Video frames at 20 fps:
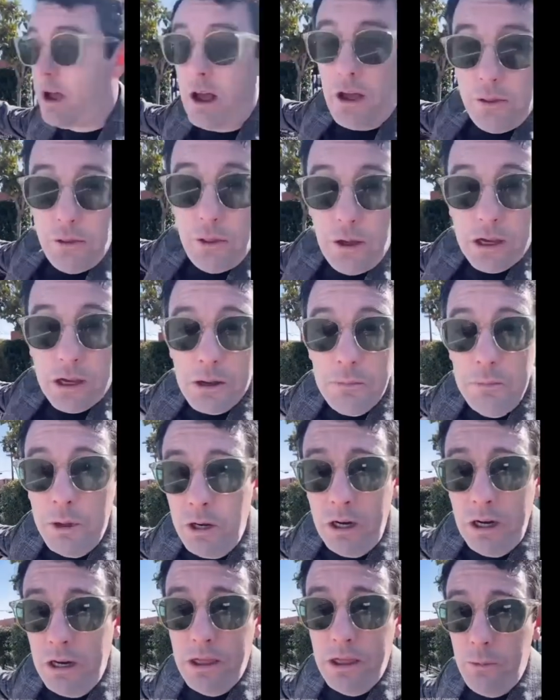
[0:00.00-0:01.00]
The, the
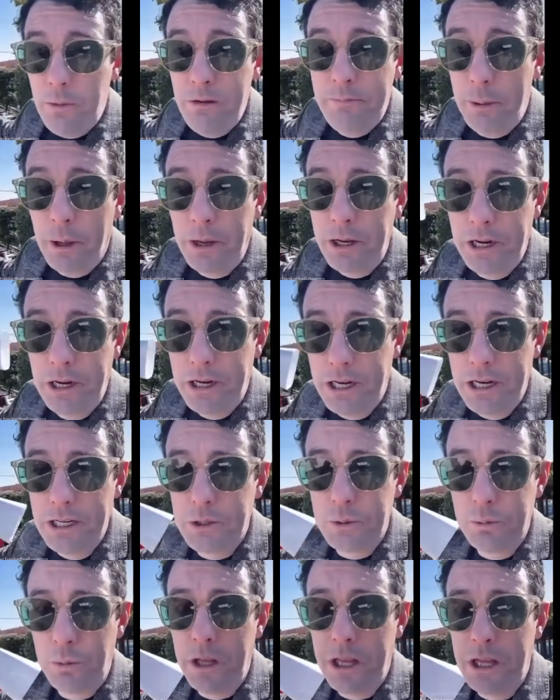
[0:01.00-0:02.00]
community that we've built here
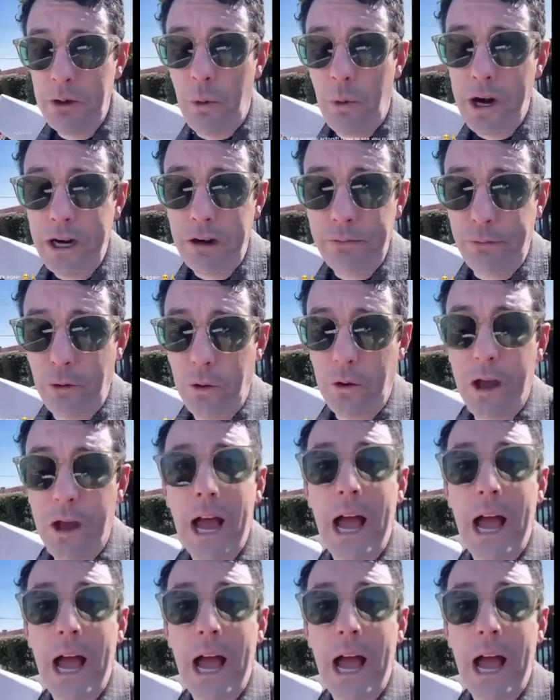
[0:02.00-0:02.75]
is really wonderful.